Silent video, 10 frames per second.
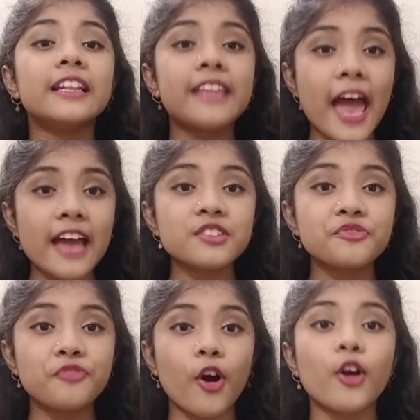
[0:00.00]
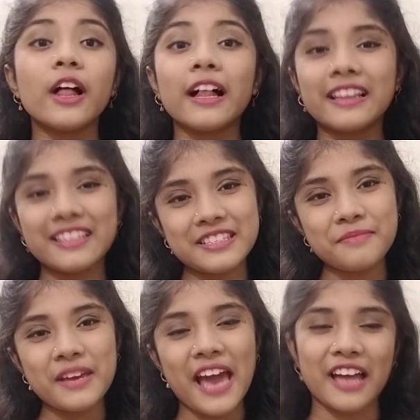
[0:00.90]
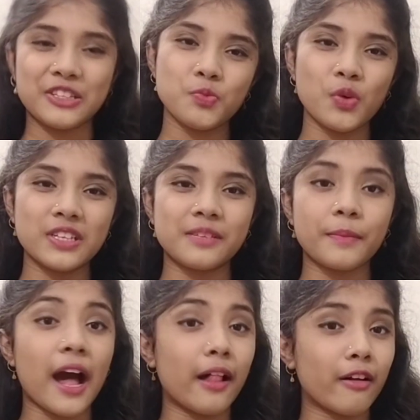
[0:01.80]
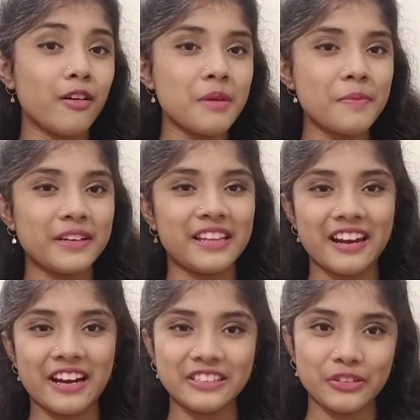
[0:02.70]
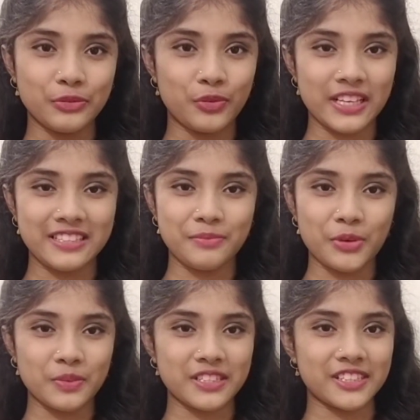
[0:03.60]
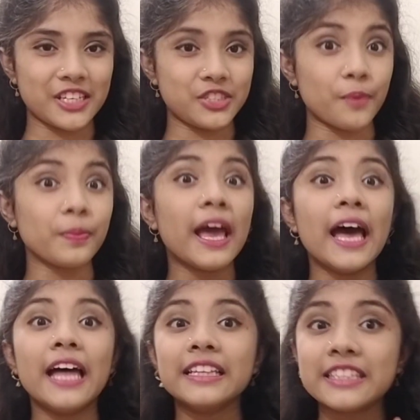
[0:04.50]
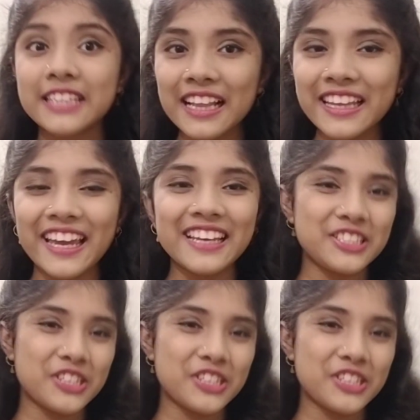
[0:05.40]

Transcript: Thanks for listening and to watching me. I'll come up with another interesting presentation. Till then,